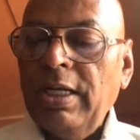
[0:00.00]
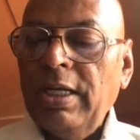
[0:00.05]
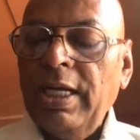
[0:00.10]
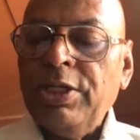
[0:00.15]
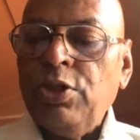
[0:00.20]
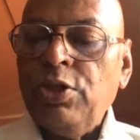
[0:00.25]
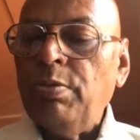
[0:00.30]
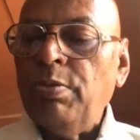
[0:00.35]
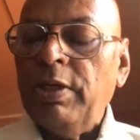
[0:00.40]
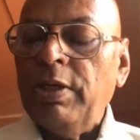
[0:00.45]

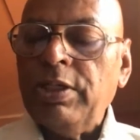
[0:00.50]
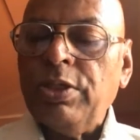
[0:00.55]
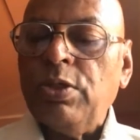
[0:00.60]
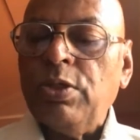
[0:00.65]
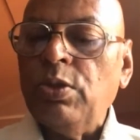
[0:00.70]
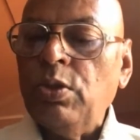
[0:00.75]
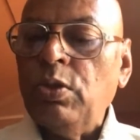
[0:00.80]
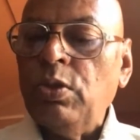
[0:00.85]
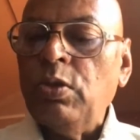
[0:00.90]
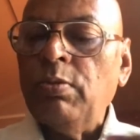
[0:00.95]
Like 2 +
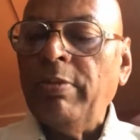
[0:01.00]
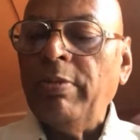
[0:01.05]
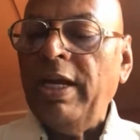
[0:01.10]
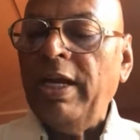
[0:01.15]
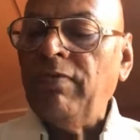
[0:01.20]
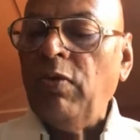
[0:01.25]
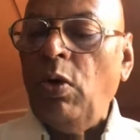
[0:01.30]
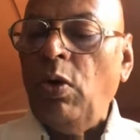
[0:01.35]
2 make